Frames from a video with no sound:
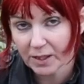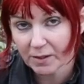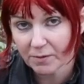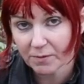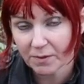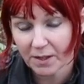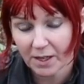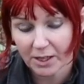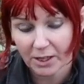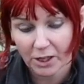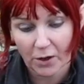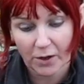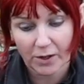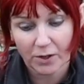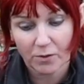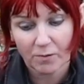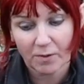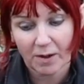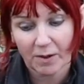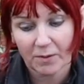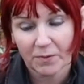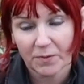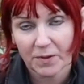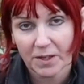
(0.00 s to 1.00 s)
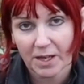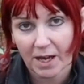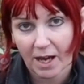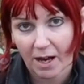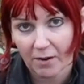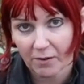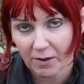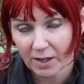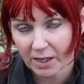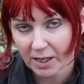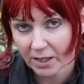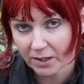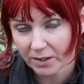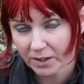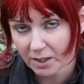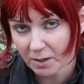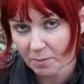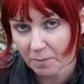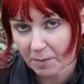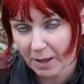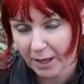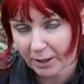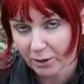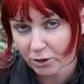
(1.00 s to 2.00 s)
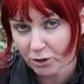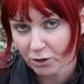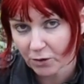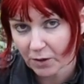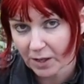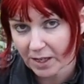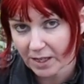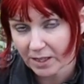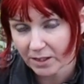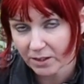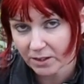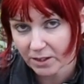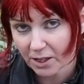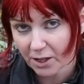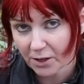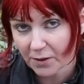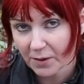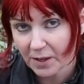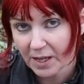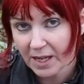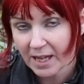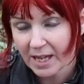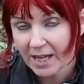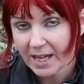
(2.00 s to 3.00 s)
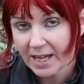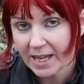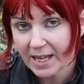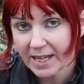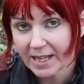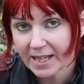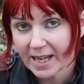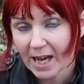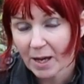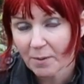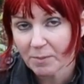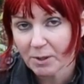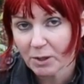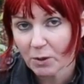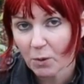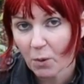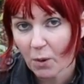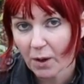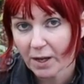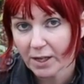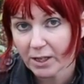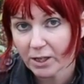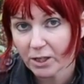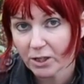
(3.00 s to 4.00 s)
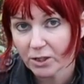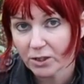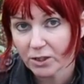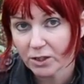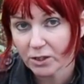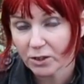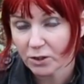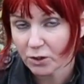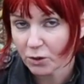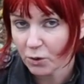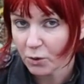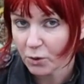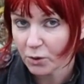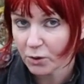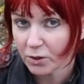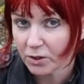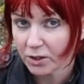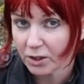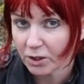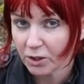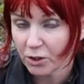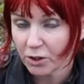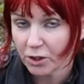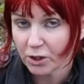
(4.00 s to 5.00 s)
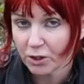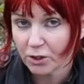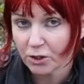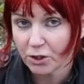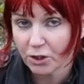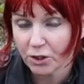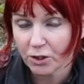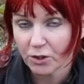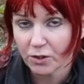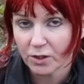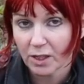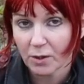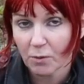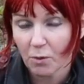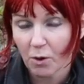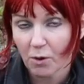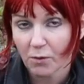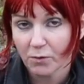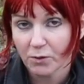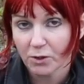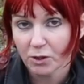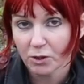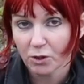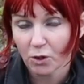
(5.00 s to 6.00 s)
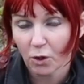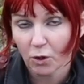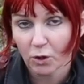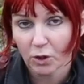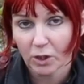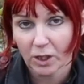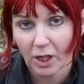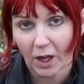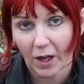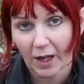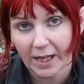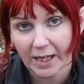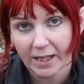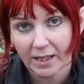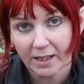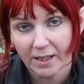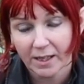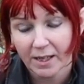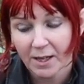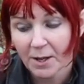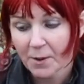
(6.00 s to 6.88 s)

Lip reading: if they're going around the area cutting back trees. So it can be quite good to source, and you can do so often online.